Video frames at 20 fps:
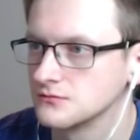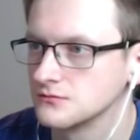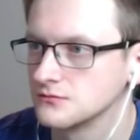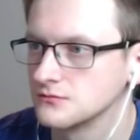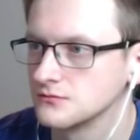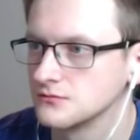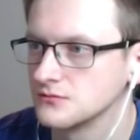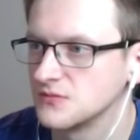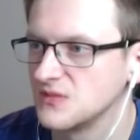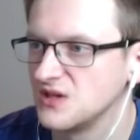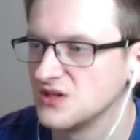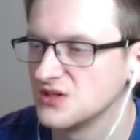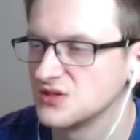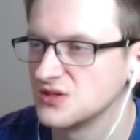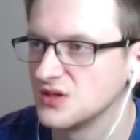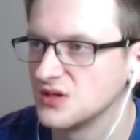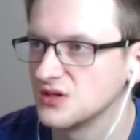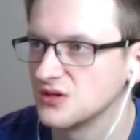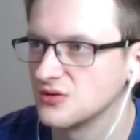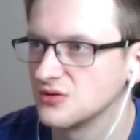Here's the
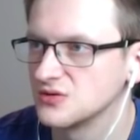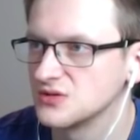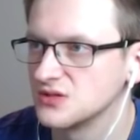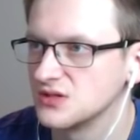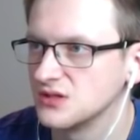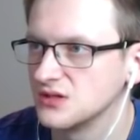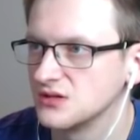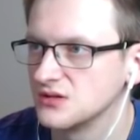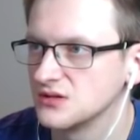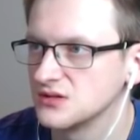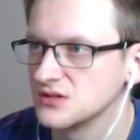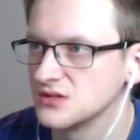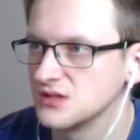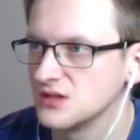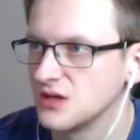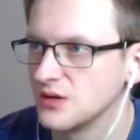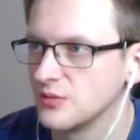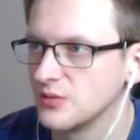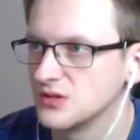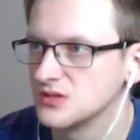conceal, let's see how
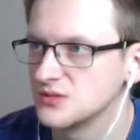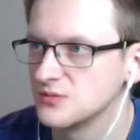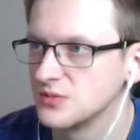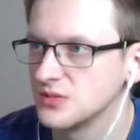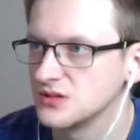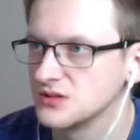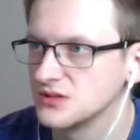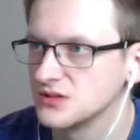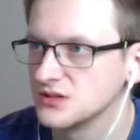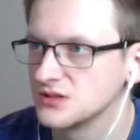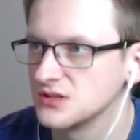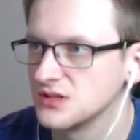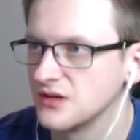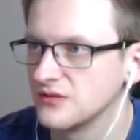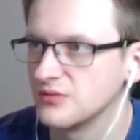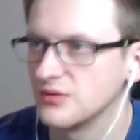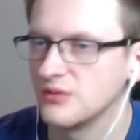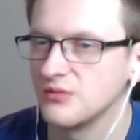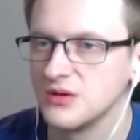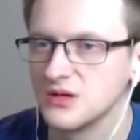many spells he has left.
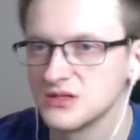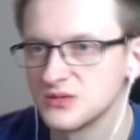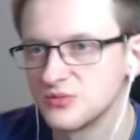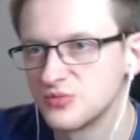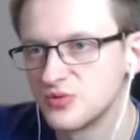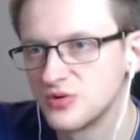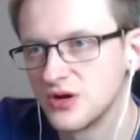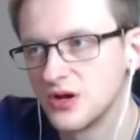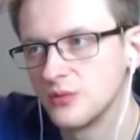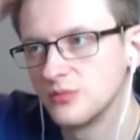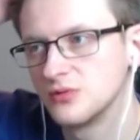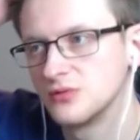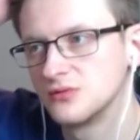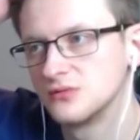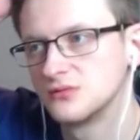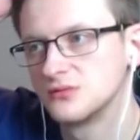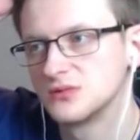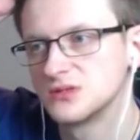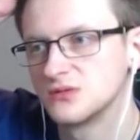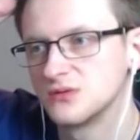Maybe he has a prep.
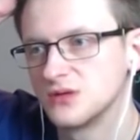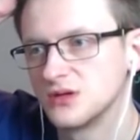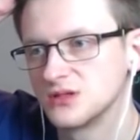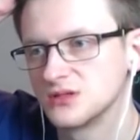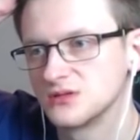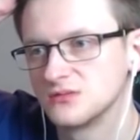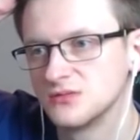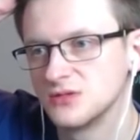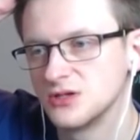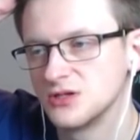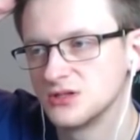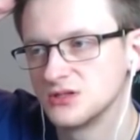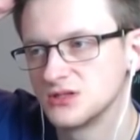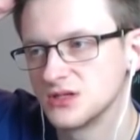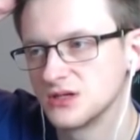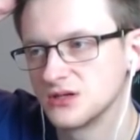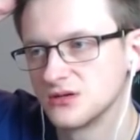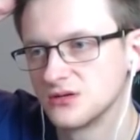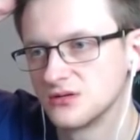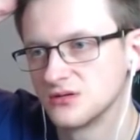That's what no,
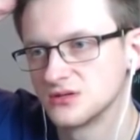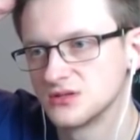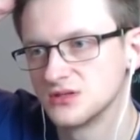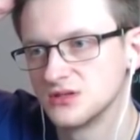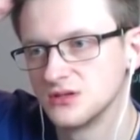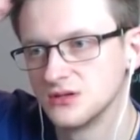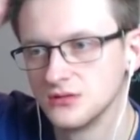second conceal.